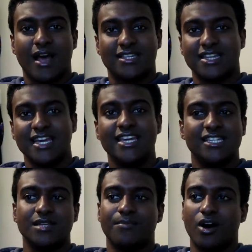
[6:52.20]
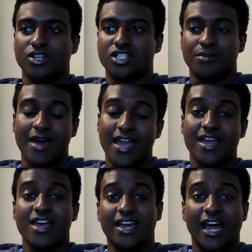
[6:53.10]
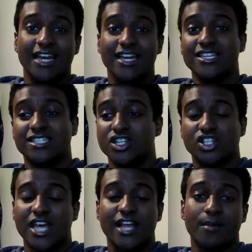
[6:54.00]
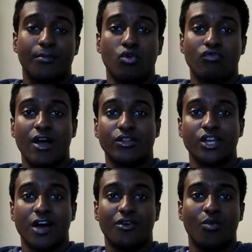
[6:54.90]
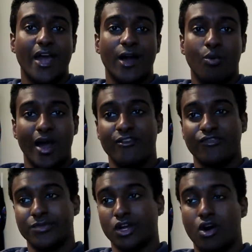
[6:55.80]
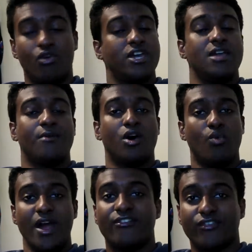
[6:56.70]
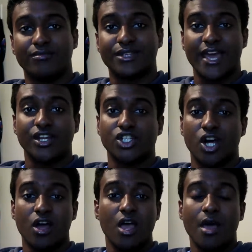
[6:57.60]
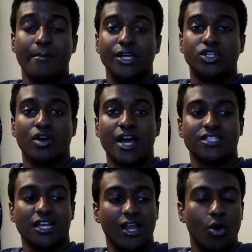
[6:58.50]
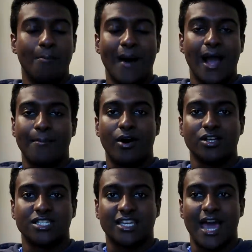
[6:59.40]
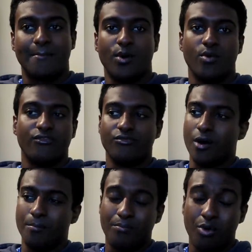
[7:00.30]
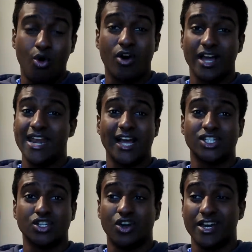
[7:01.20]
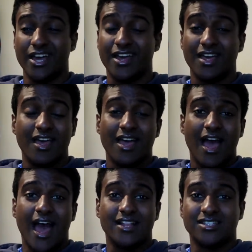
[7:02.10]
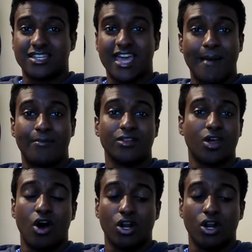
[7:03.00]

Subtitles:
has an easy pass to make, can easily just take the ball round the other way, away from the goalkeeper, away from danger, but he tries a little back pass to Kepa with a poor connection on it, and Kepa, the